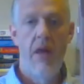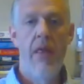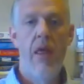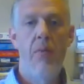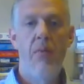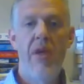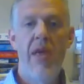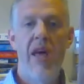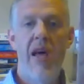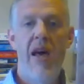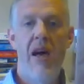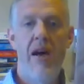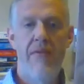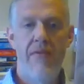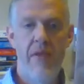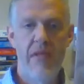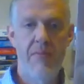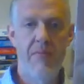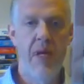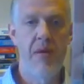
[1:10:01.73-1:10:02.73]
Then we
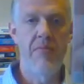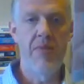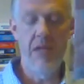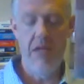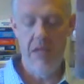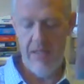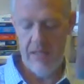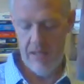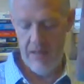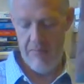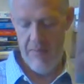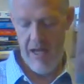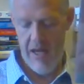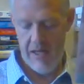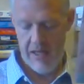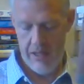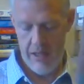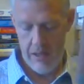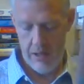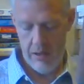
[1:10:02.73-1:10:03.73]
have, this might be easier
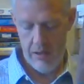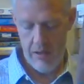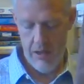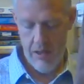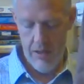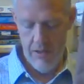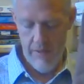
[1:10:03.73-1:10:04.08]
back here,